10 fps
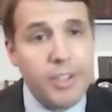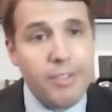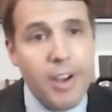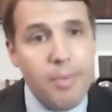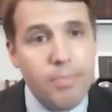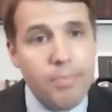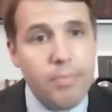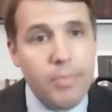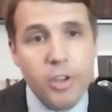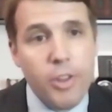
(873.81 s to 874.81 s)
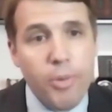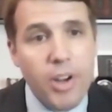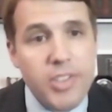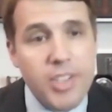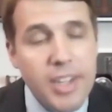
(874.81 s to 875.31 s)
The
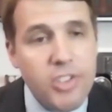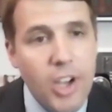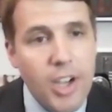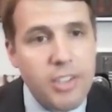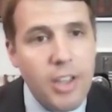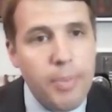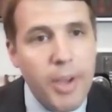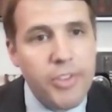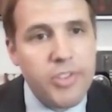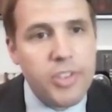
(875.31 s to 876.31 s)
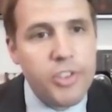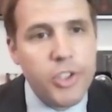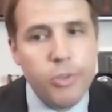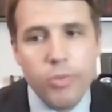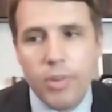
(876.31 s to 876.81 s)
president has talked a lot about this
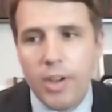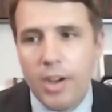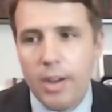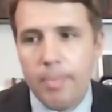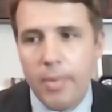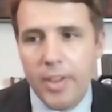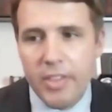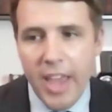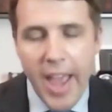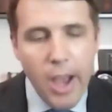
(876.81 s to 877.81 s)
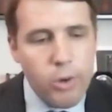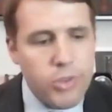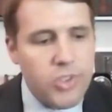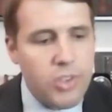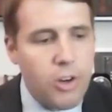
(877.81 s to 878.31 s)
issue. In the
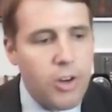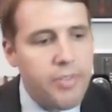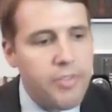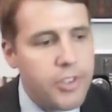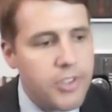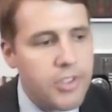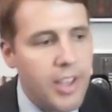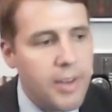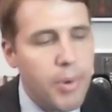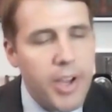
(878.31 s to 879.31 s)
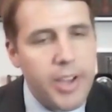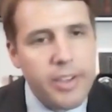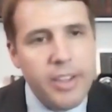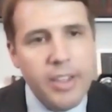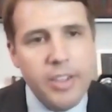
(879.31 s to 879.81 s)
House, our effort is led by
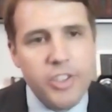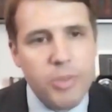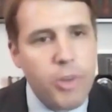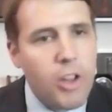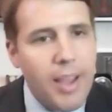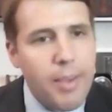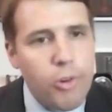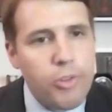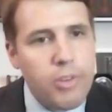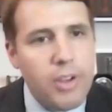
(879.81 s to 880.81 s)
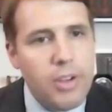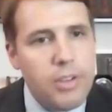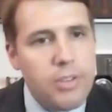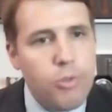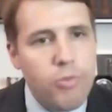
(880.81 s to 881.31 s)
Jim
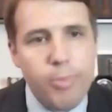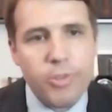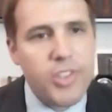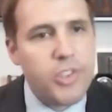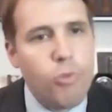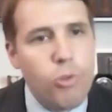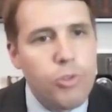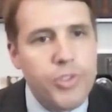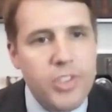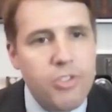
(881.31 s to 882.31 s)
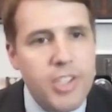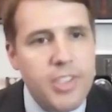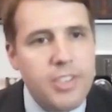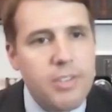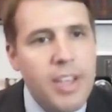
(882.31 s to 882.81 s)
Clyburn, who represents a rural district
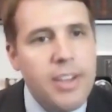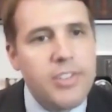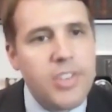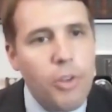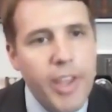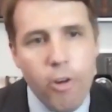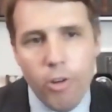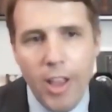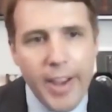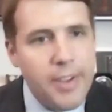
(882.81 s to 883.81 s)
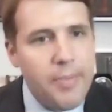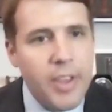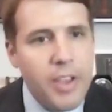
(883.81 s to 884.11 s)
in South Carolina.